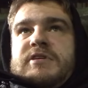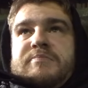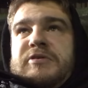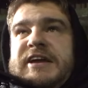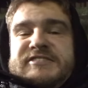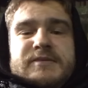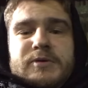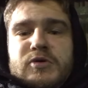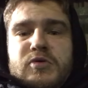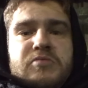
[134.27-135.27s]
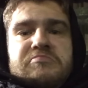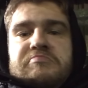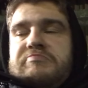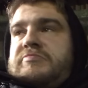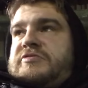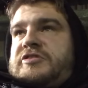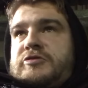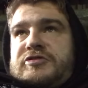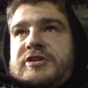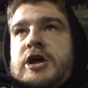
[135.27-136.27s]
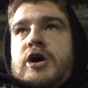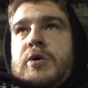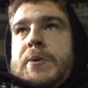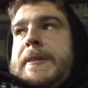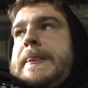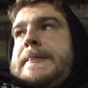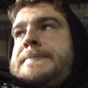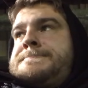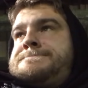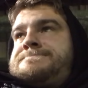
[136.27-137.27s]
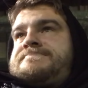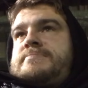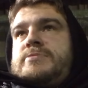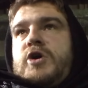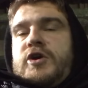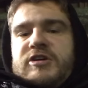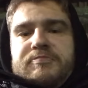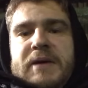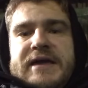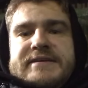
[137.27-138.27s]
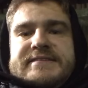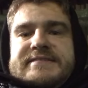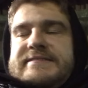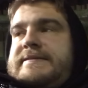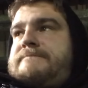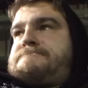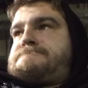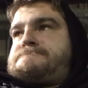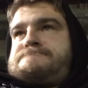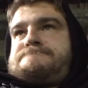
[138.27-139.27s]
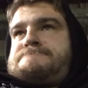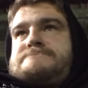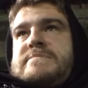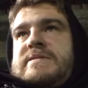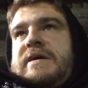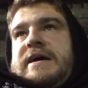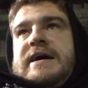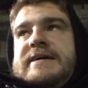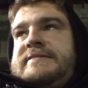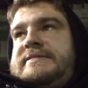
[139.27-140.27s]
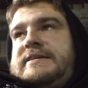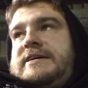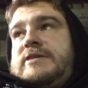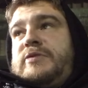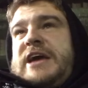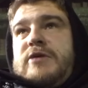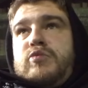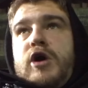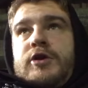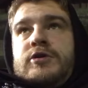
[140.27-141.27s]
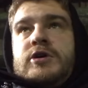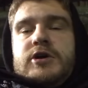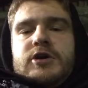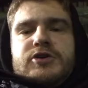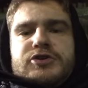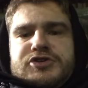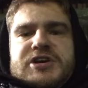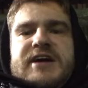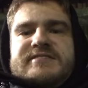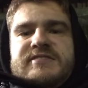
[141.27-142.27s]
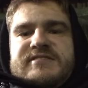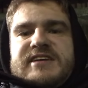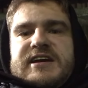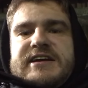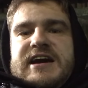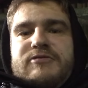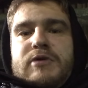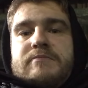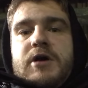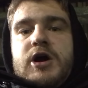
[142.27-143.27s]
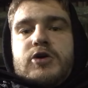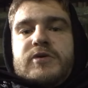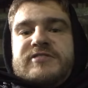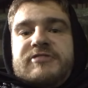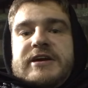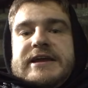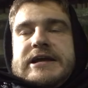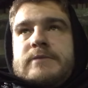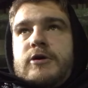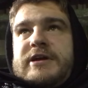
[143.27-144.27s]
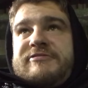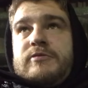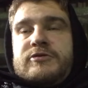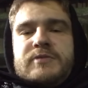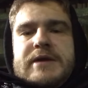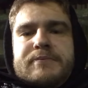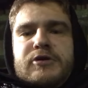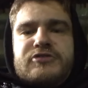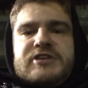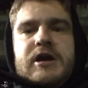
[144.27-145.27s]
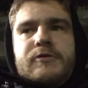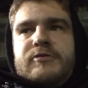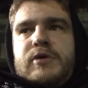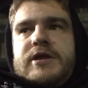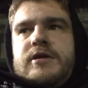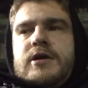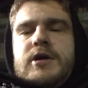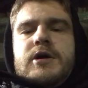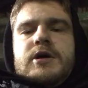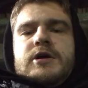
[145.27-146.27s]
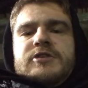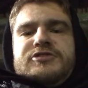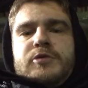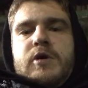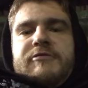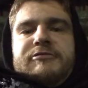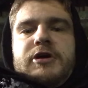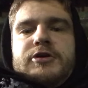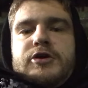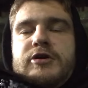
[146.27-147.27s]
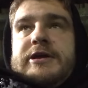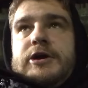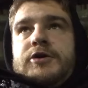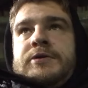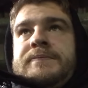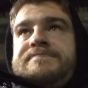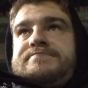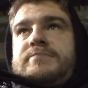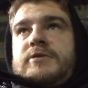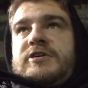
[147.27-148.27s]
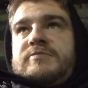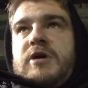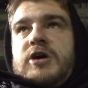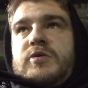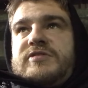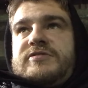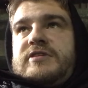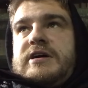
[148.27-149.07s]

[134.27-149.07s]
Predictable, too slow, not enough pace. And we had one good chance in the second half when Marquis finally come on. If it was me personally, I would have went two up front early on, because Marquis,